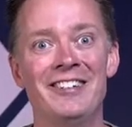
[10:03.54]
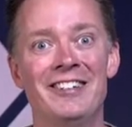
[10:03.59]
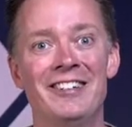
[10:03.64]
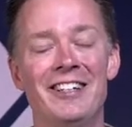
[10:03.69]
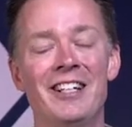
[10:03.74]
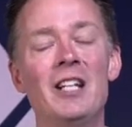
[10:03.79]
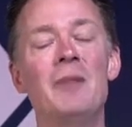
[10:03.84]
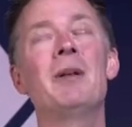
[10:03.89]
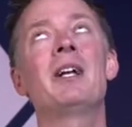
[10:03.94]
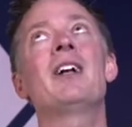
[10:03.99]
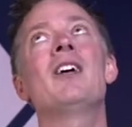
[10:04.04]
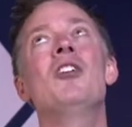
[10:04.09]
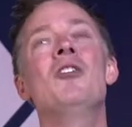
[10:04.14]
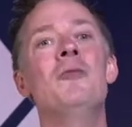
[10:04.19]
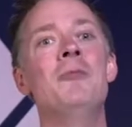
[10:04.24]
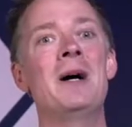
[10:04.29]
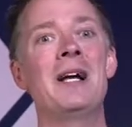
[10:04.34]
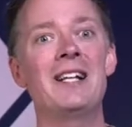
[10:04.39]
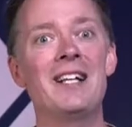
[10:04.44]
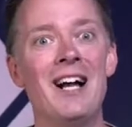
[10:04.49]
And I'm like, oh
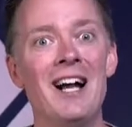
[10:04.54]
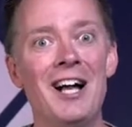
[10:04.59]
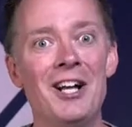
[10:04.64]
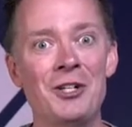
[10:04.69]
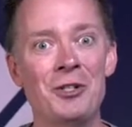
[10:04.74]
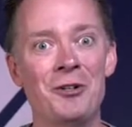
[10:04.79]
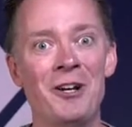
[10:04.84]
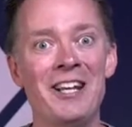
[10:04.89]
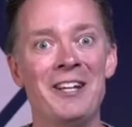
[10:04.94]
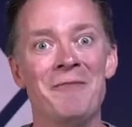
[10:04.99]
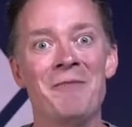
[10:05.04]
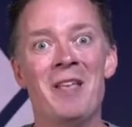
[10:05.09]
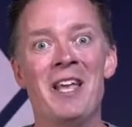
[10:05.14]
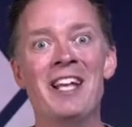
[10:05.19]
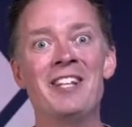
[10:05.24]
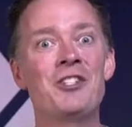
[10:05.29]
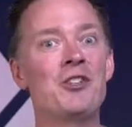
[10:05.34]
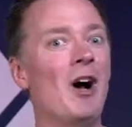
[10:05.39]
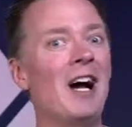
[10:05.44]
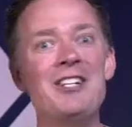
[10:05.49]
my gosh, right?
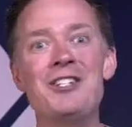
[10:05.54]
And so I